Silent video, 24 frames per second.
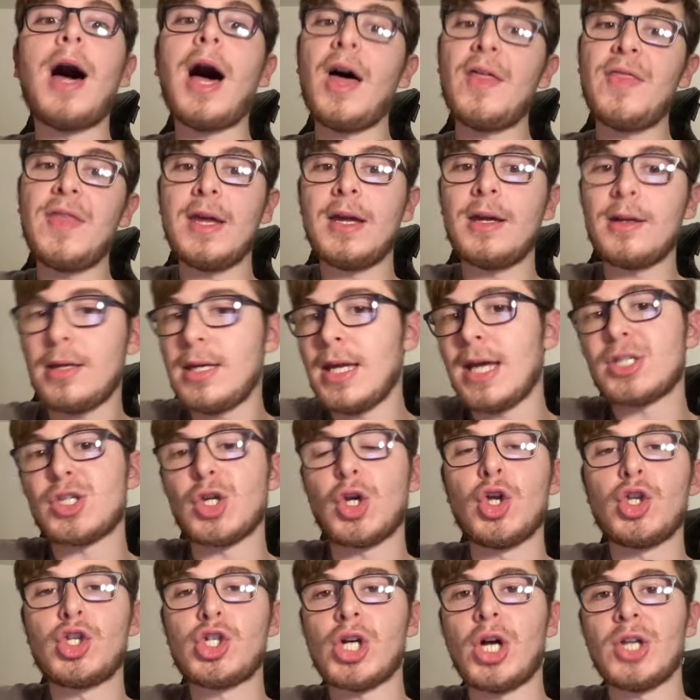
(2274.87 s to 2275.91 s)
I think he has a
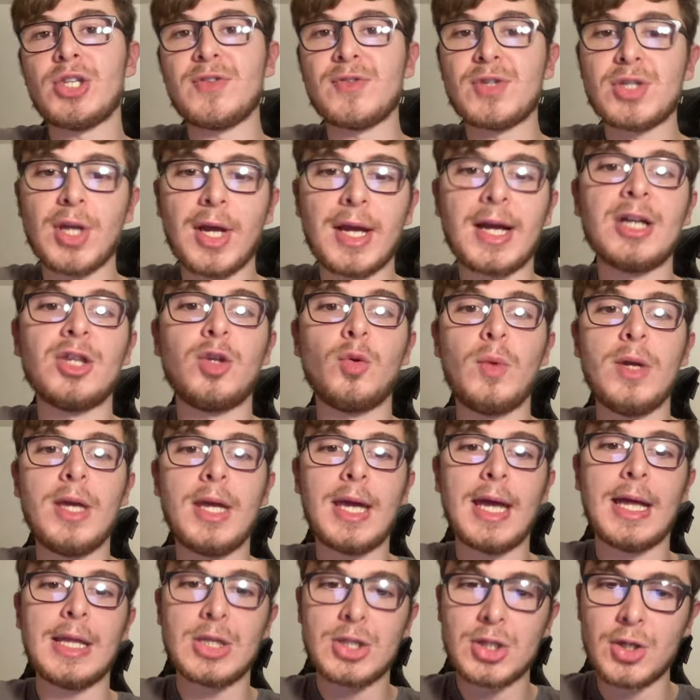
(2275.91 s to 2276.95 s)
good chance of starting at the
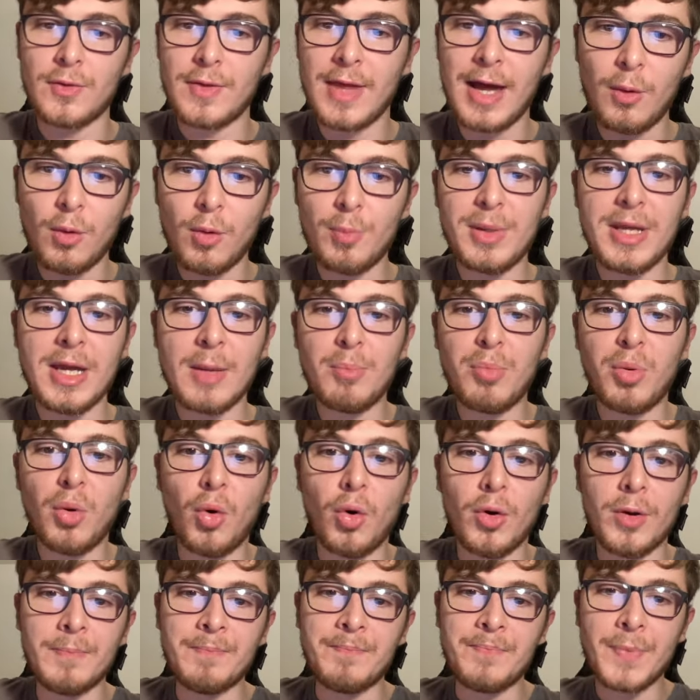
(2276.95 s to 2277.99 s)
weekend. So that will be
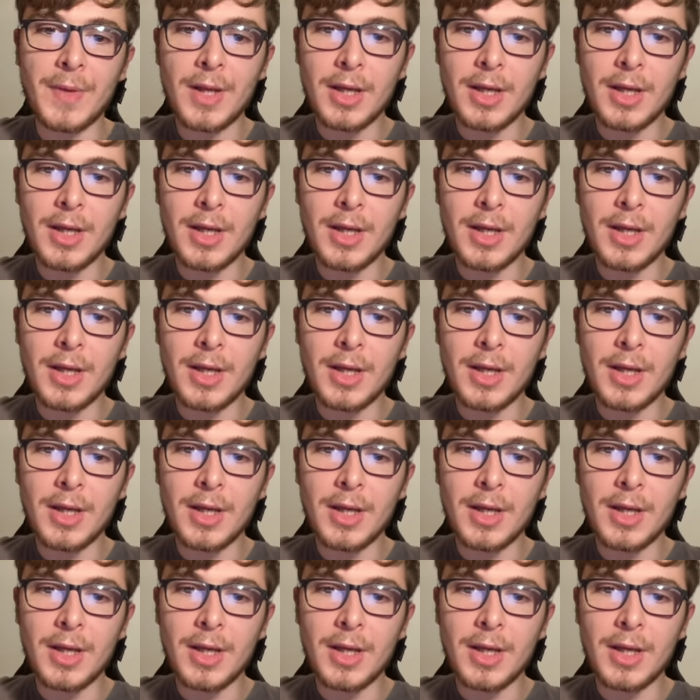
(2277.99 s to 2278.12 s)
important.